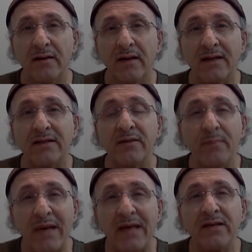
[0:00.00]
and it's
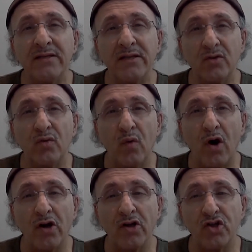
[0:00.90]
amazing to
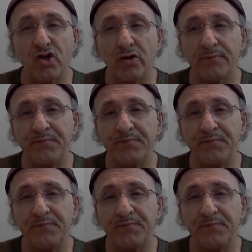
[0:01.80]
watch.